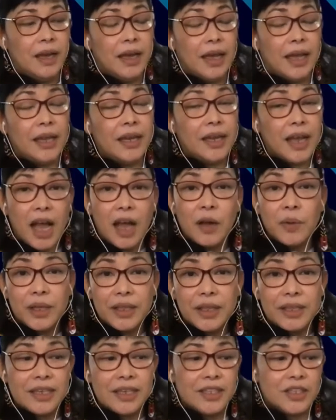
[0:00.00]
and how
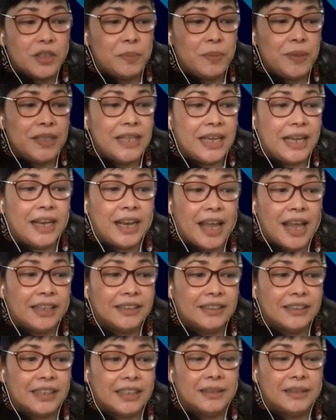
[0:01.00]
it is to be
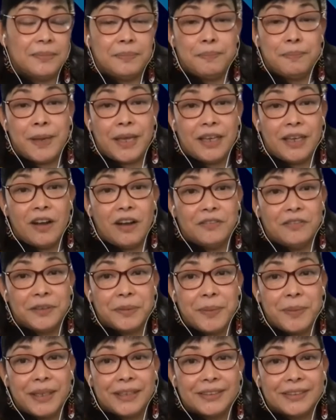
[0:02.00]
neglected by
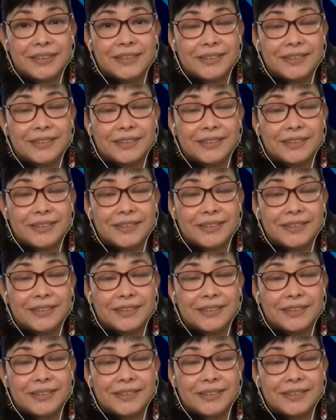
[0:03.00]
government.